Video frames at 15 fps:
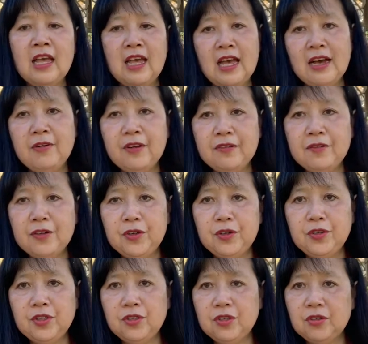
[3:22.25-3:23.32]
However,
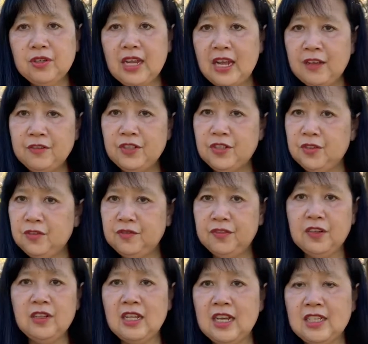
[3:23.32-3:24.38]
you don't have to
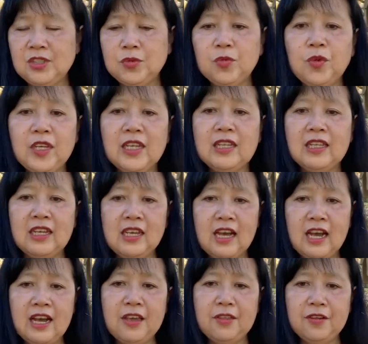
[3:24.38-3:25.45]
fertilize weekly
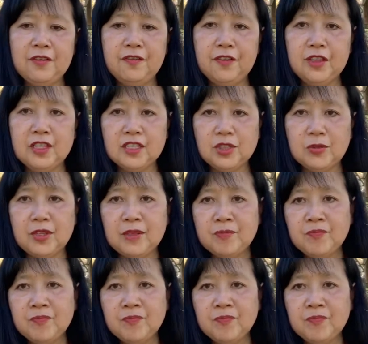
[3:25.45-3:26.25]
either for this one.